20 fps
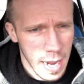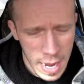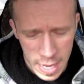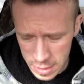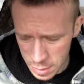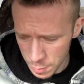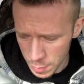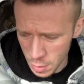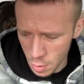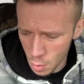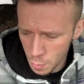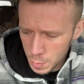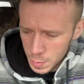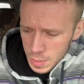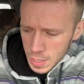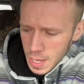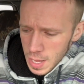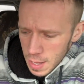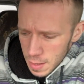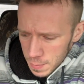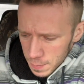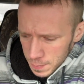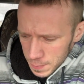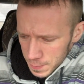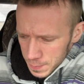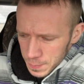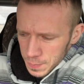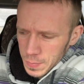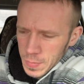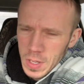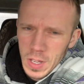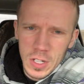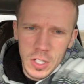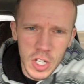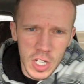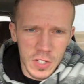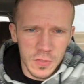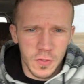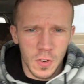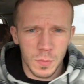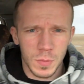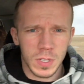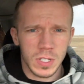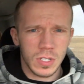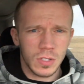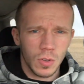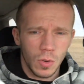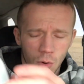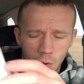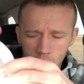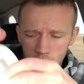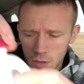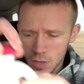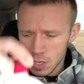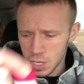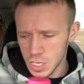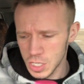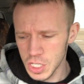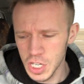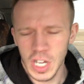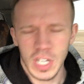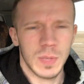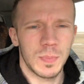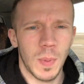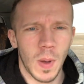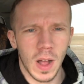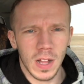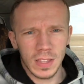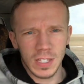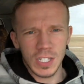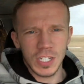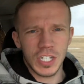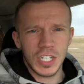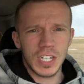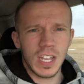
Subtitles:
that hasn't been opened yet, just from the store. Just bought this